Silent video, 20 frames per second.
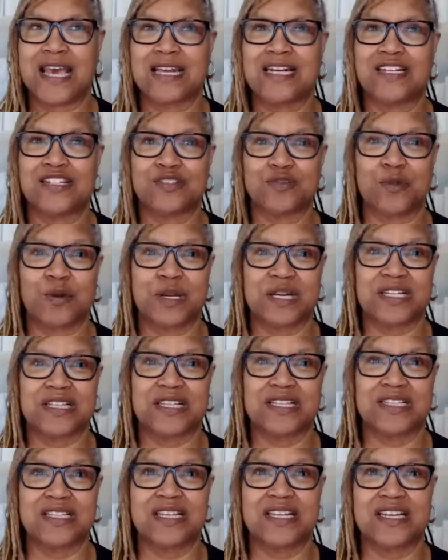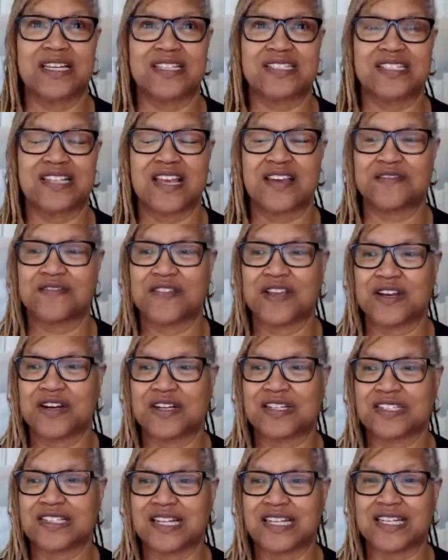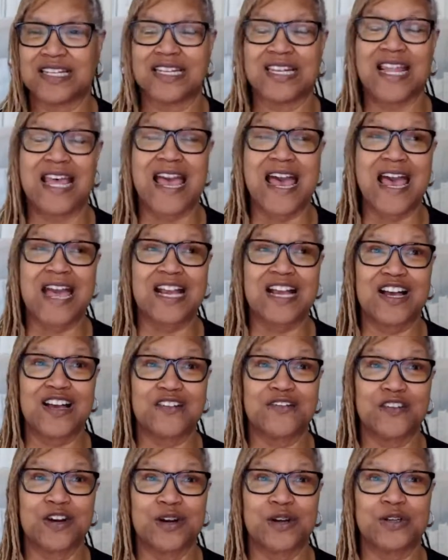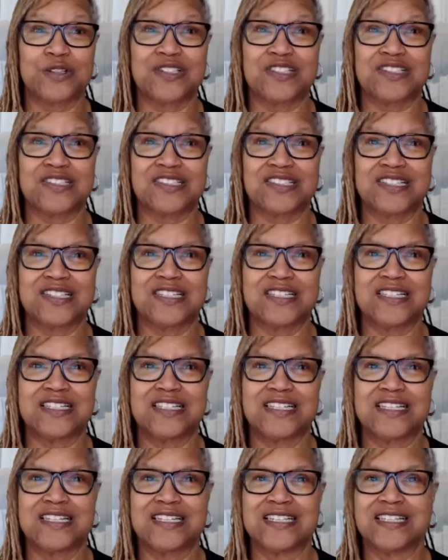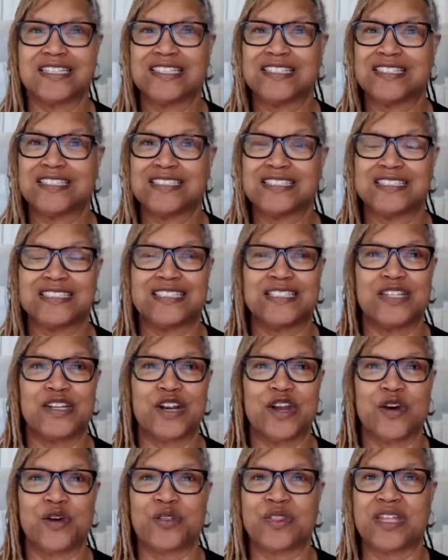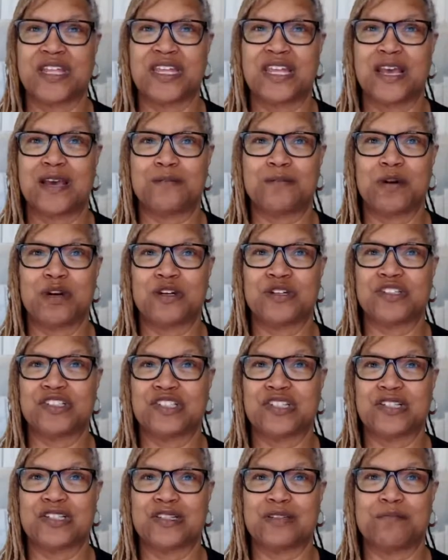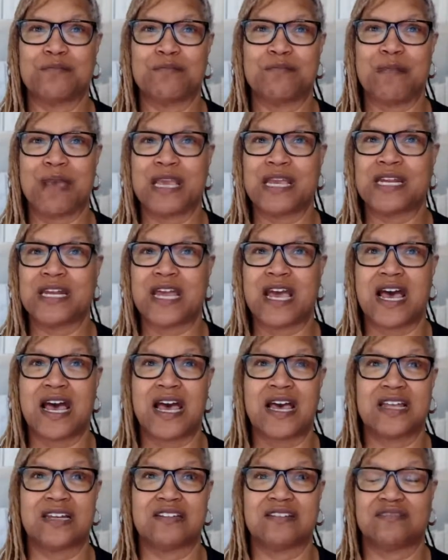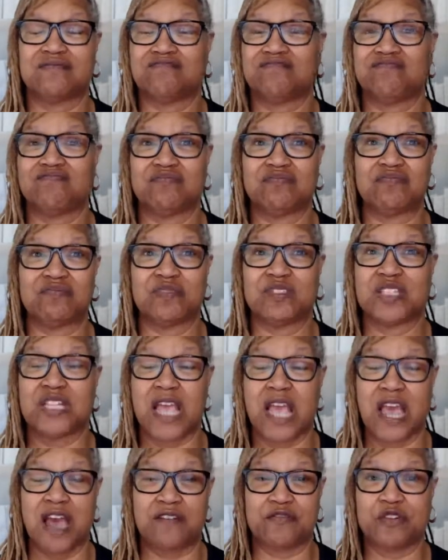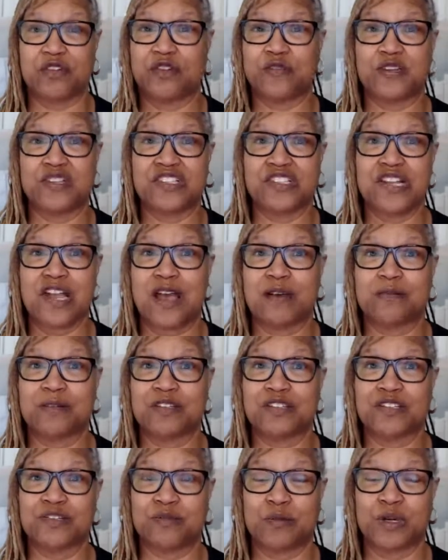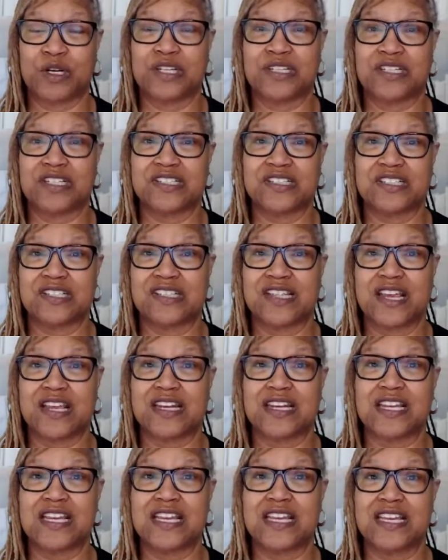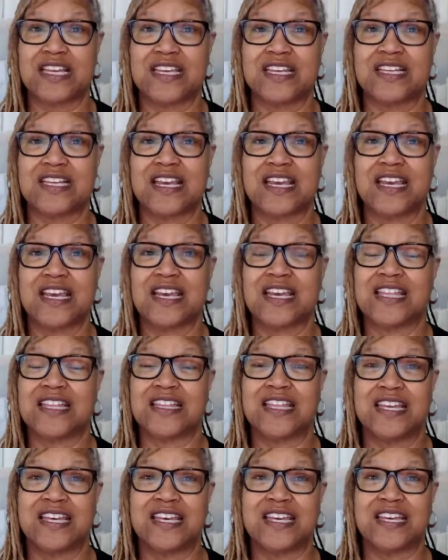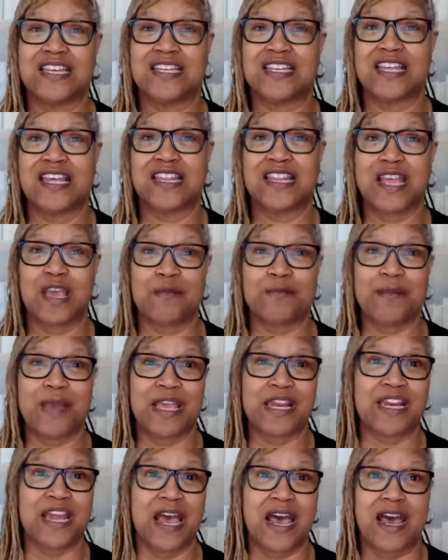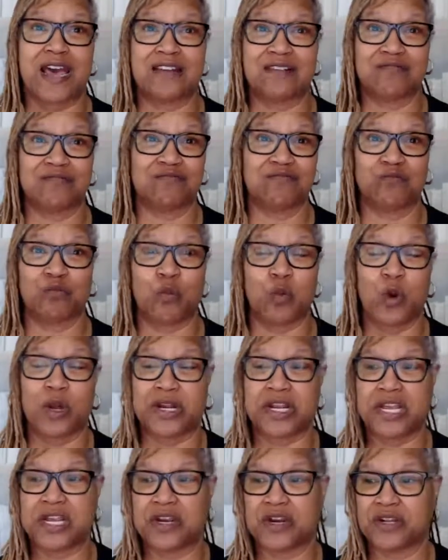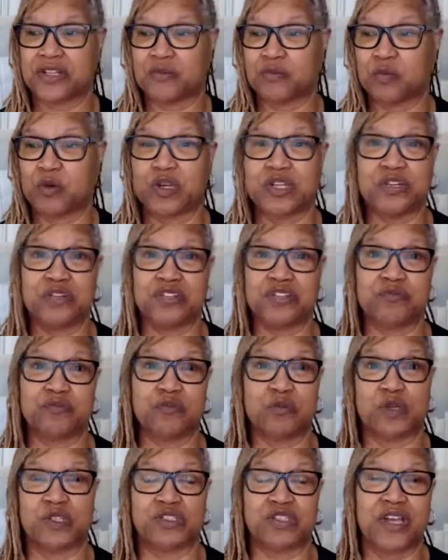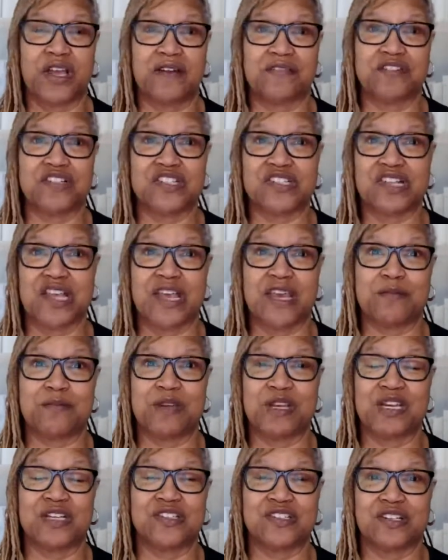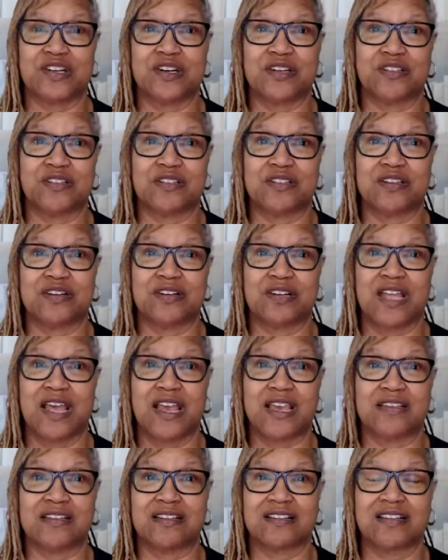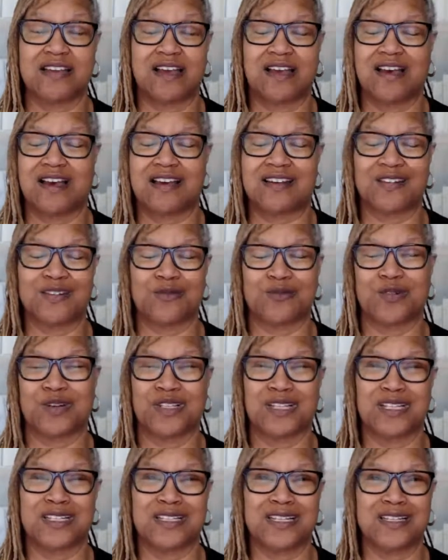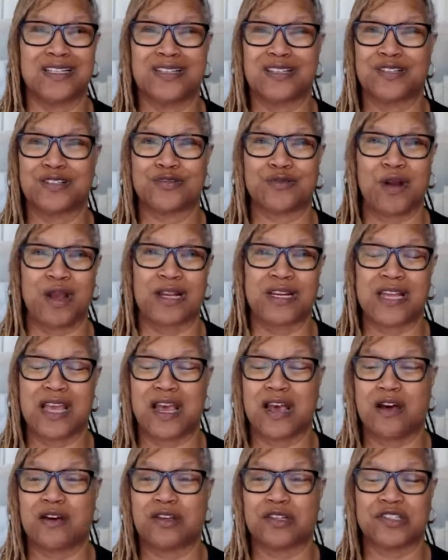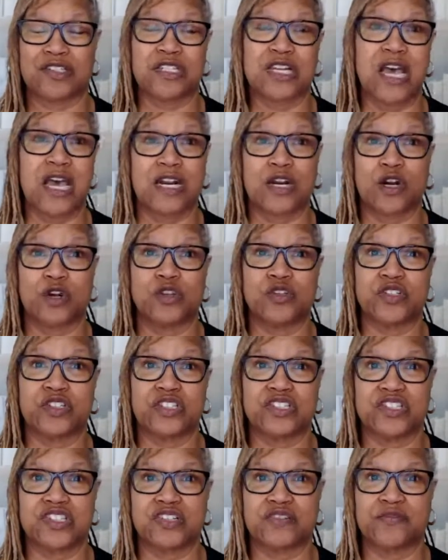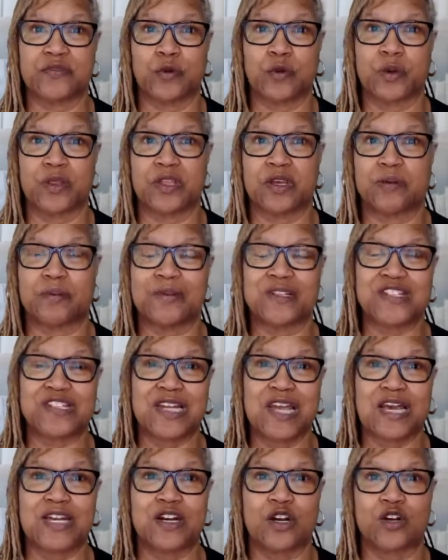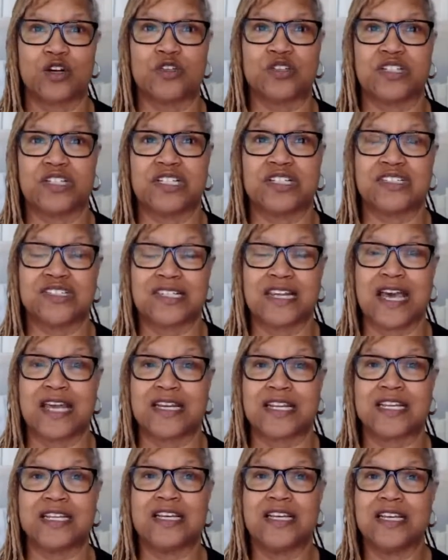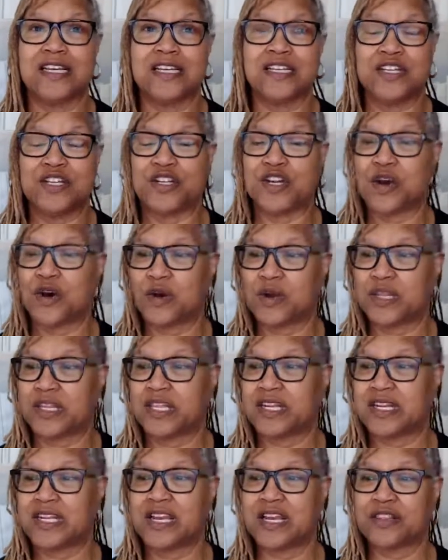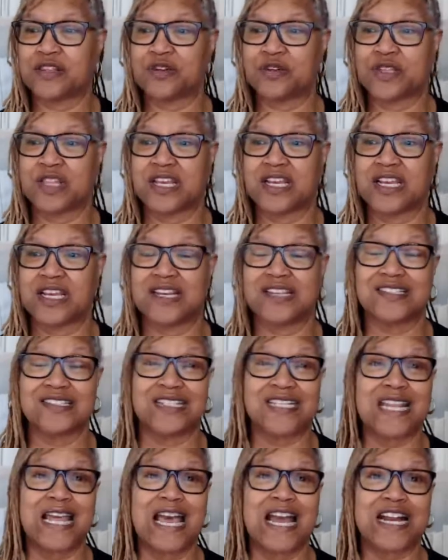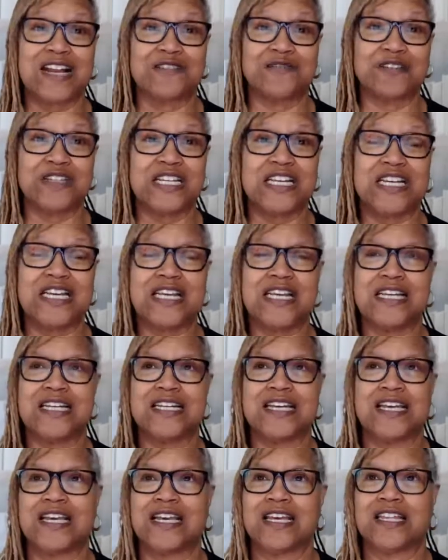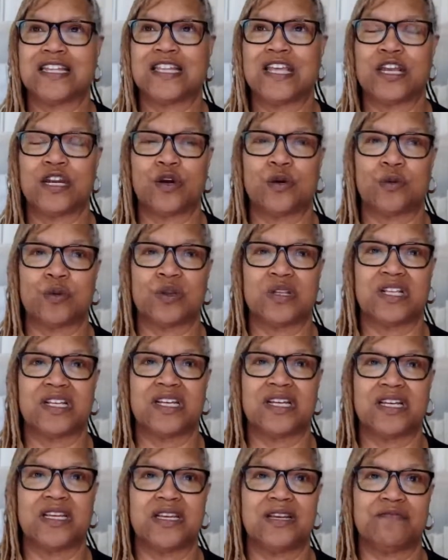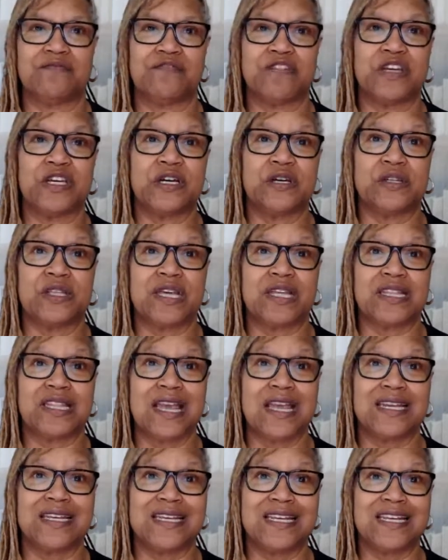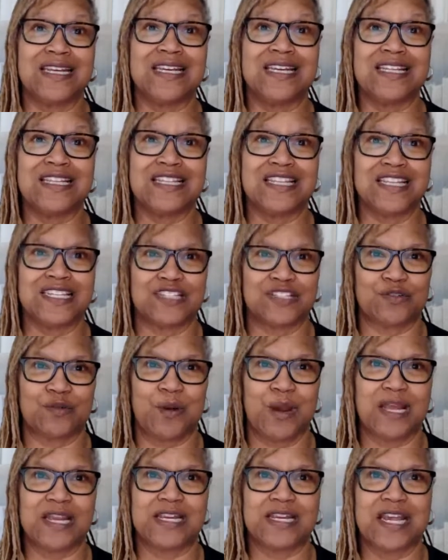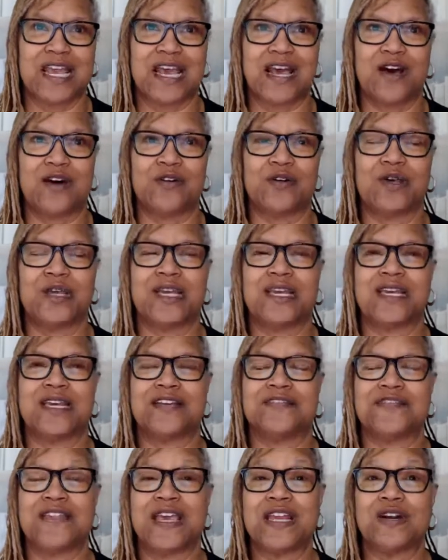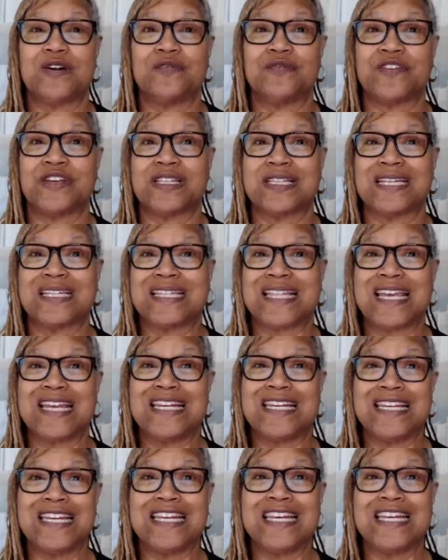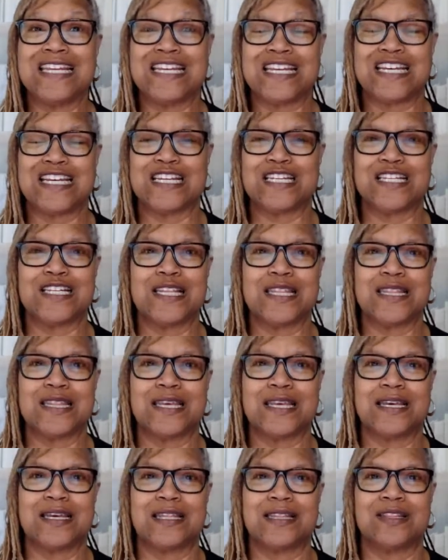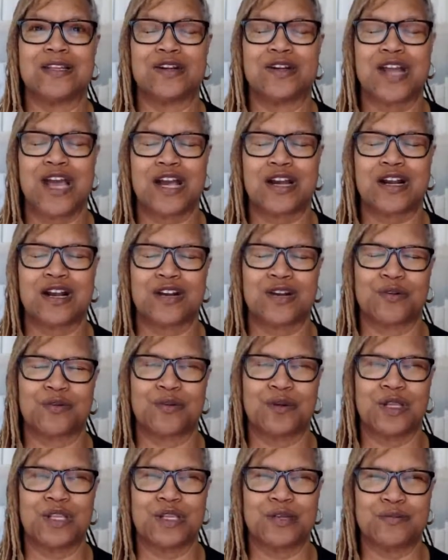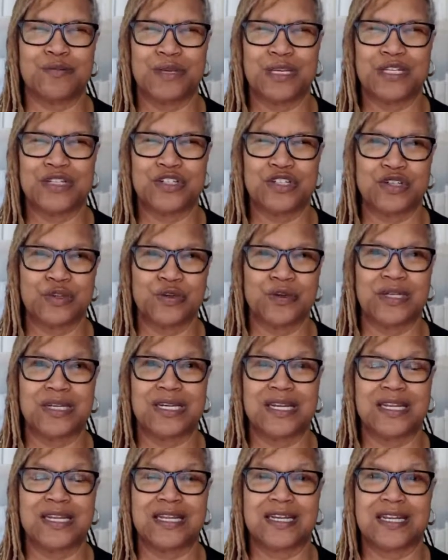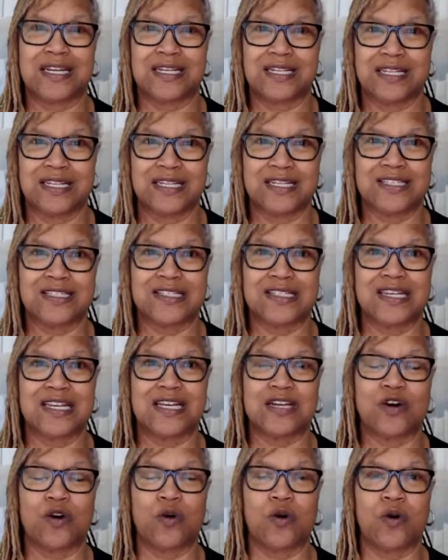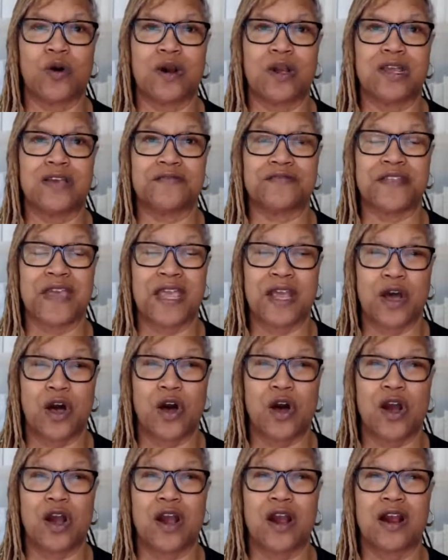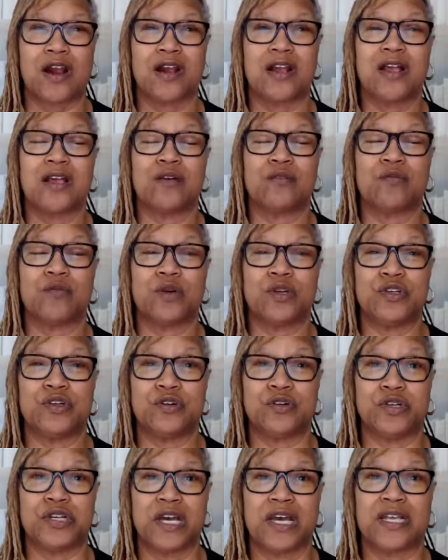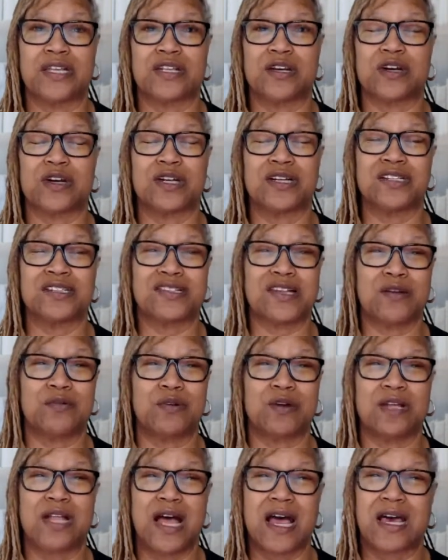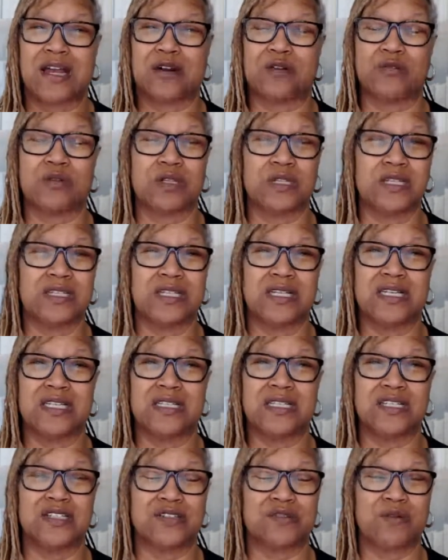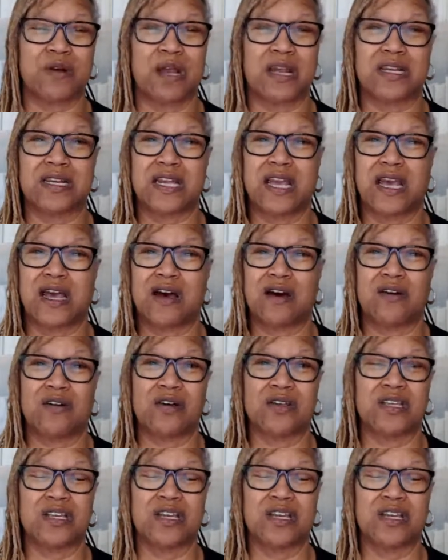is one of the things. If there is a lack of urgency, then that person may not, after you've established what it is that they need, then they may not want to hear what you have to say, because they're like, yeah, I don't really need this right now. It's not urgency for them. It's not urgent. It's not and then the other thing is lack of need. They don't really feel that they need this right now. If they don't feel that they need it, then they're not going to really be tuning in and listening. Or if they are, when you're done, they're going to say, well, I don't really need this right now.